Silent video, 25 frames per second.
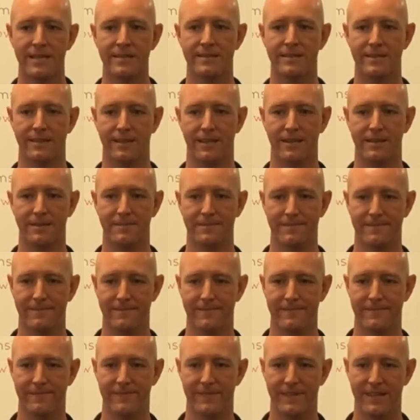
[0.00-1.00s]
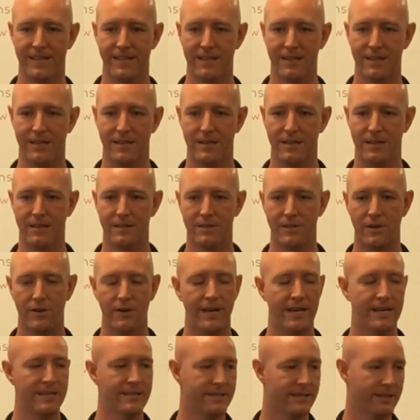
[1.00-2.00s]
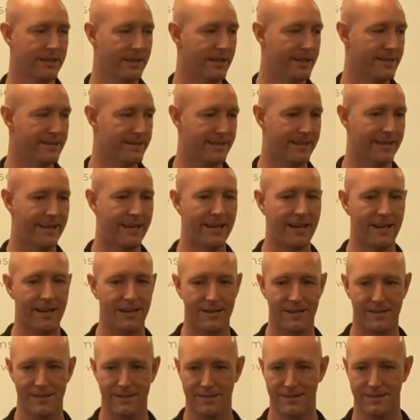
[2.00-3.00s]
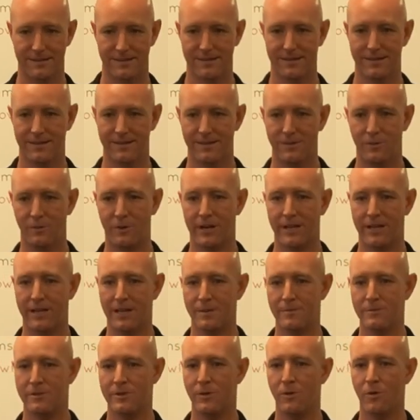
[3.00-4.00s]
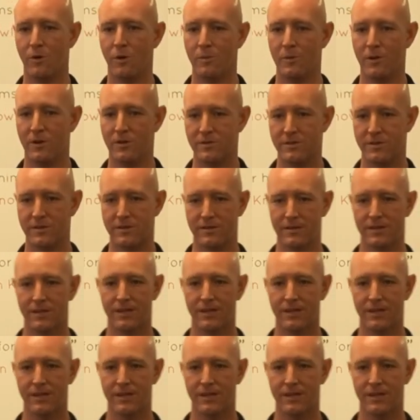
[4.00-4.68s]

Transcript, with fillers: Insulin. So insulin is the king when it comes to hormones.